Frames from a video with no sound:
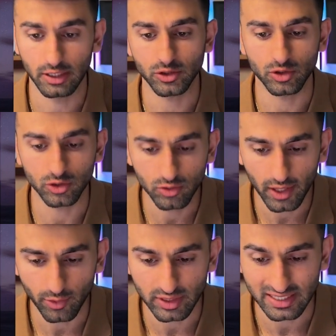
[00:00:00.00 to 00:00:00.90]
And so to do
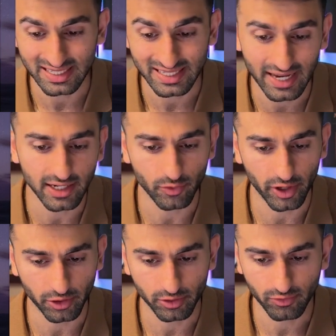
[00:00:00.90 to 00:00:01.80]
that, we need to get a
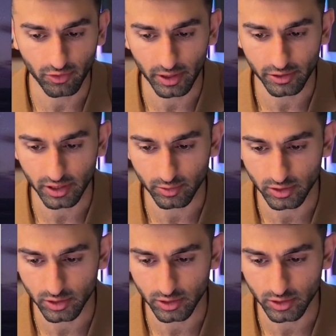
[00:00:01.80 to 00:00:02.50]
record from Airtable.